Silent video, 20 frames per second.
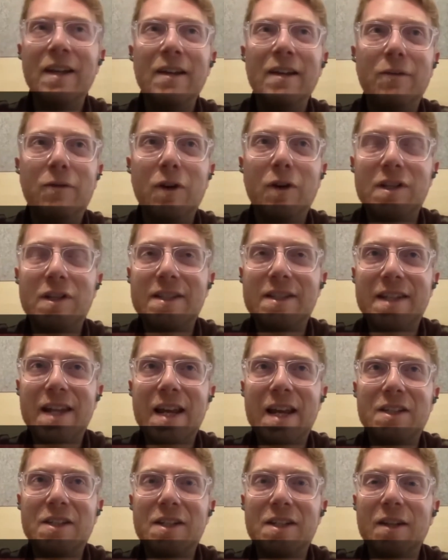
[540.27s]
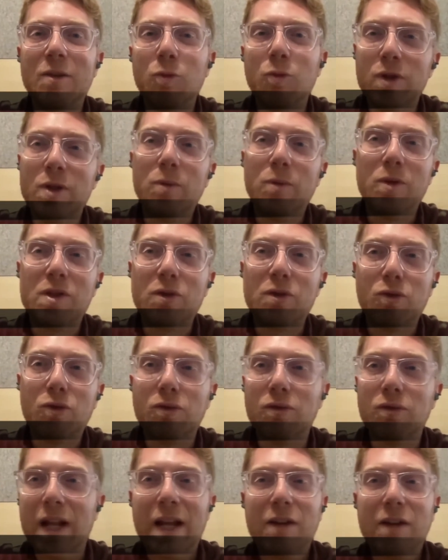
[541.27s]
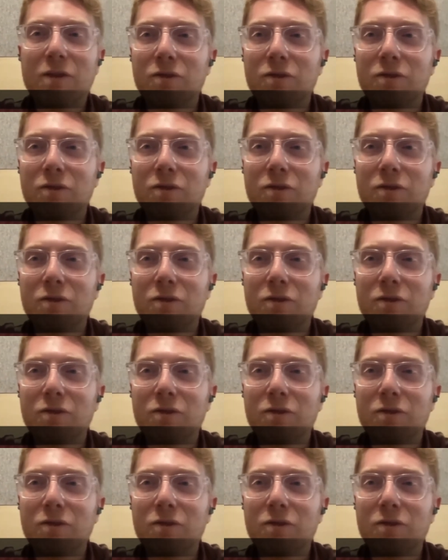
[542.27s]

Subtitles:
session, which was like